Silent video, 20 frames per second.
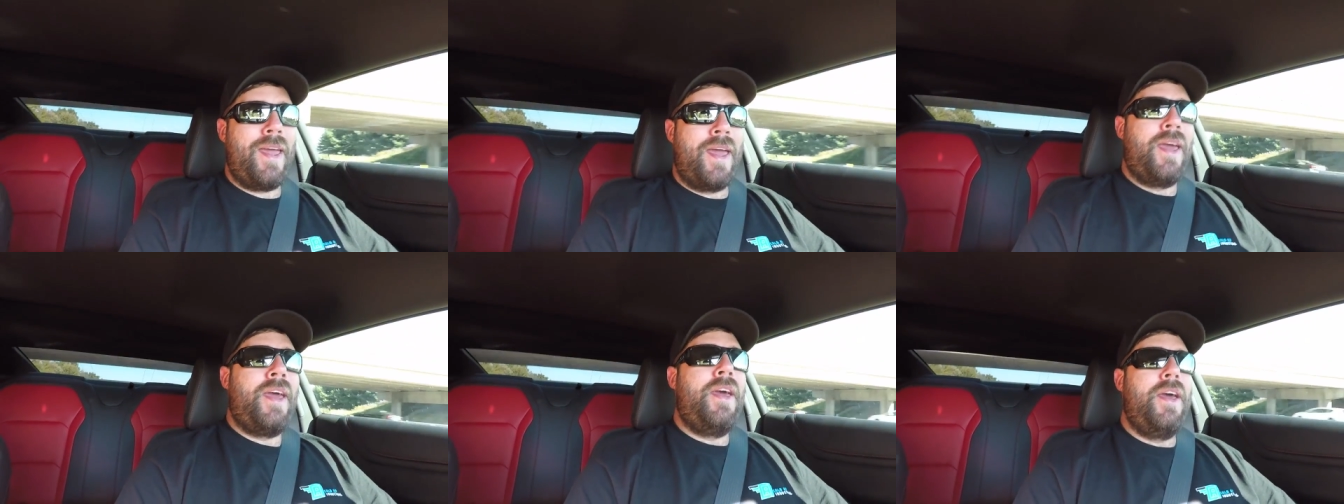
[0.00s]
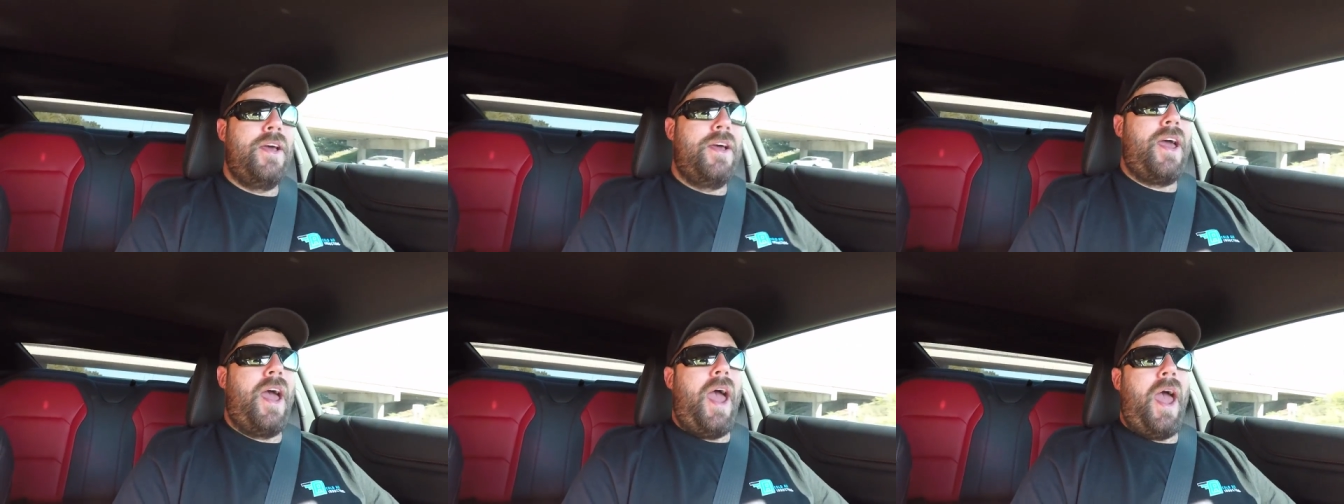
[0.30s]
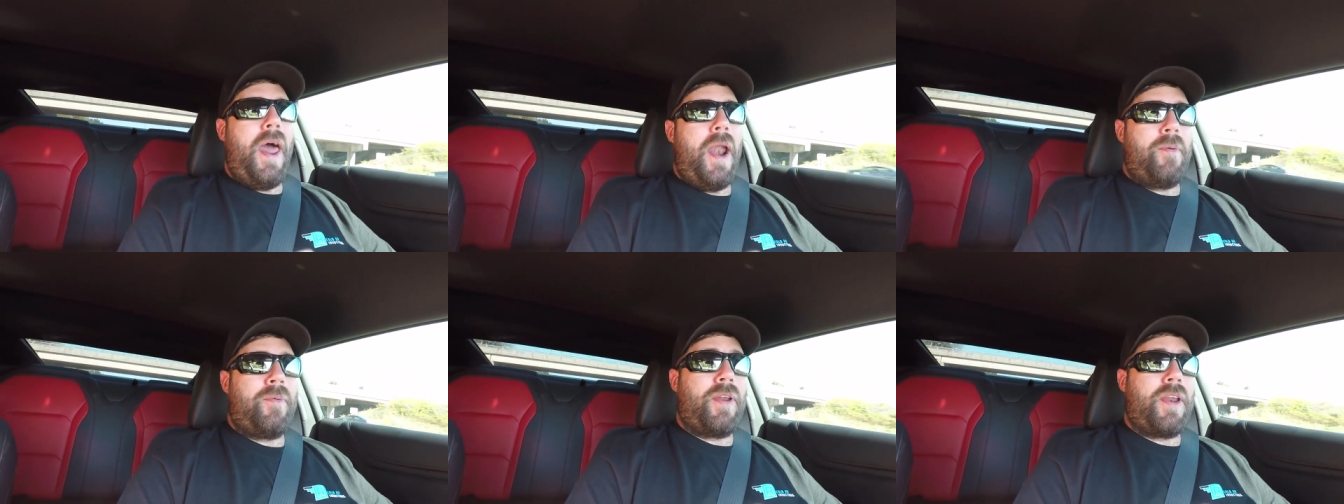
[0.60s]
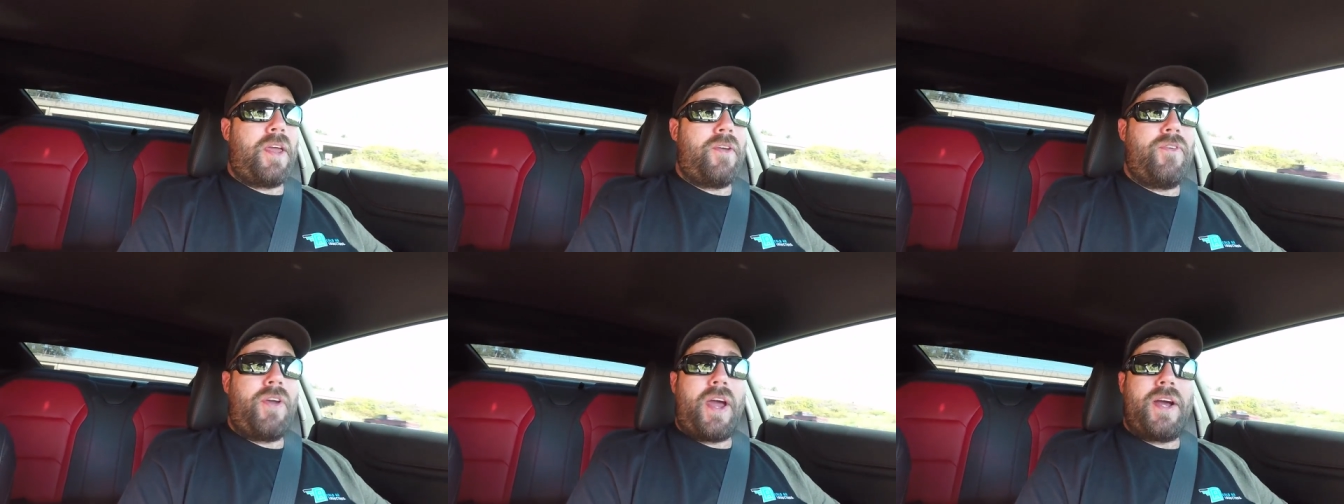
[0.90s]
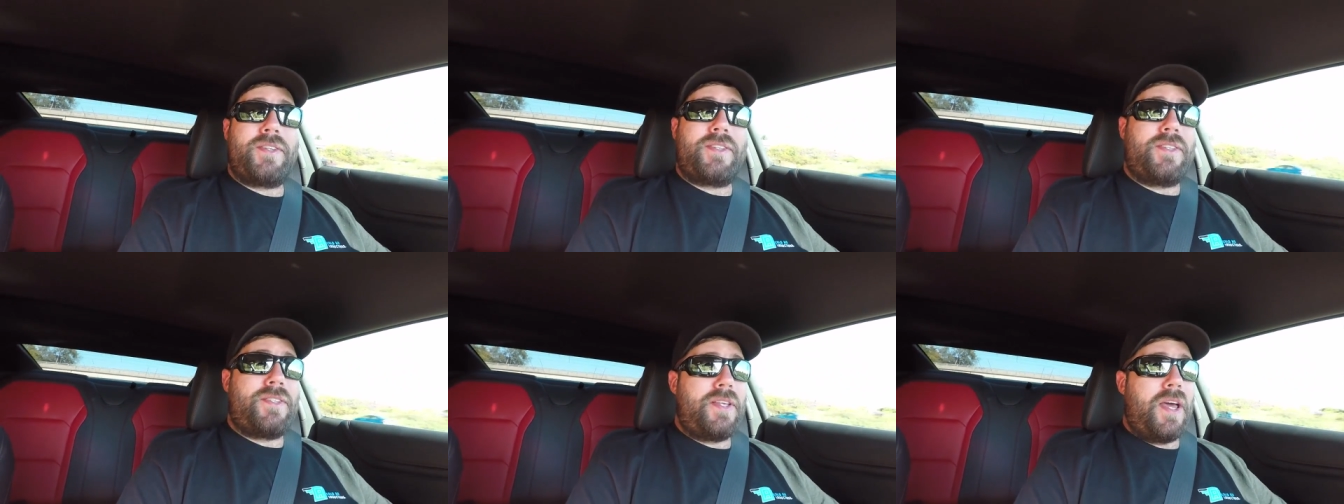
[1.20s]
And I'm gonna give you
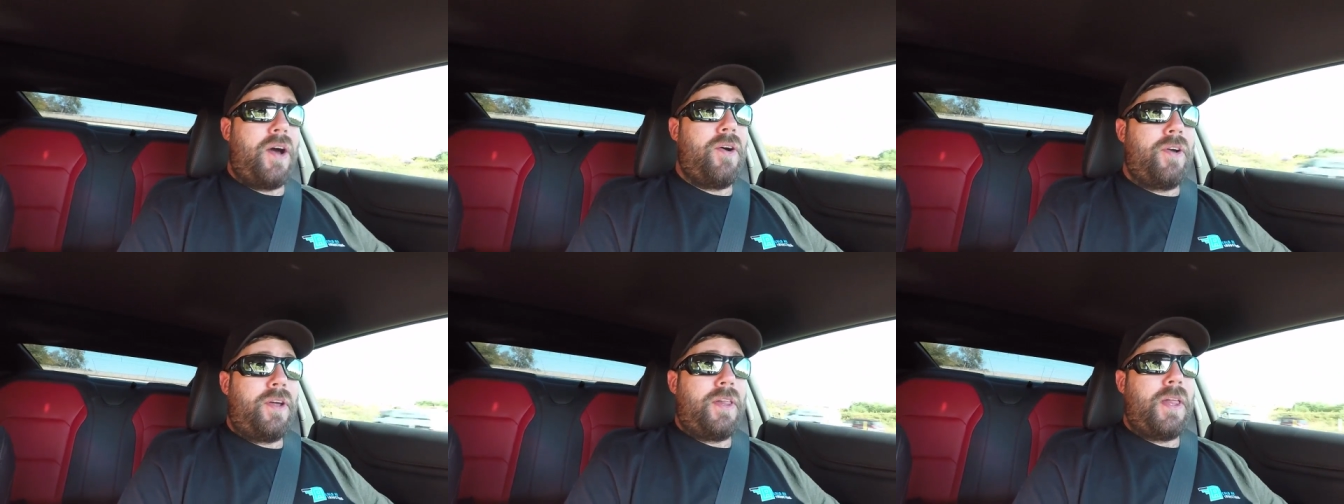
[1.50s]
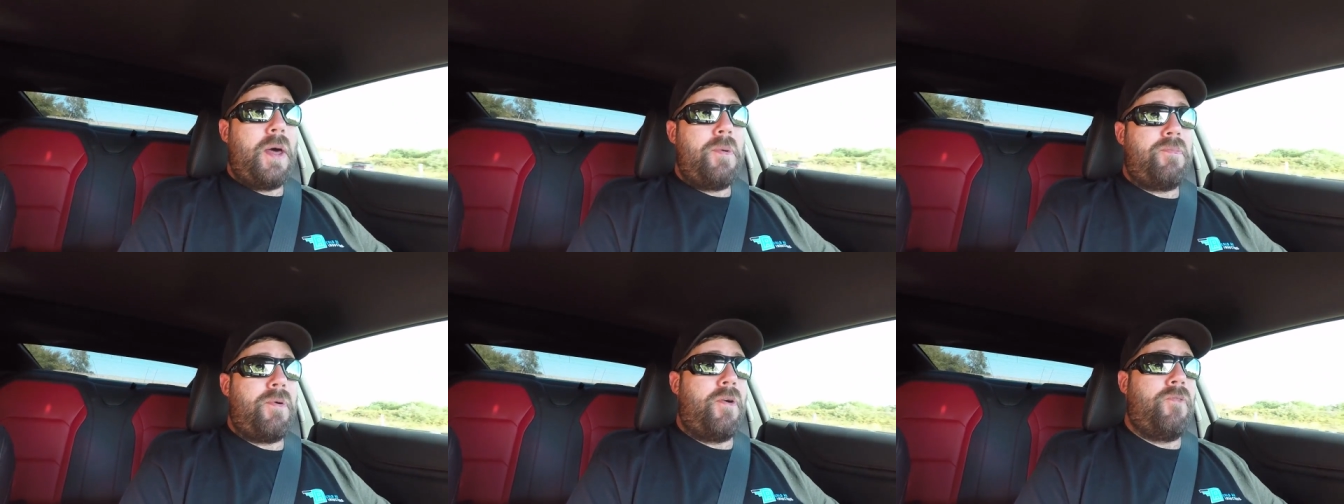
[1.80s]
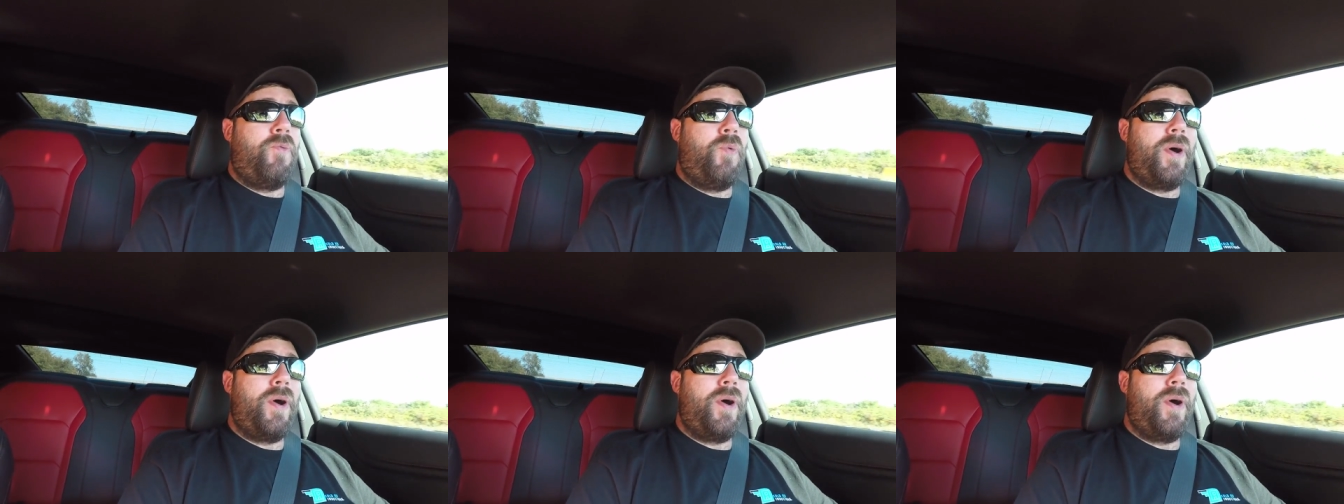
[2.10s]
guys a sound clip of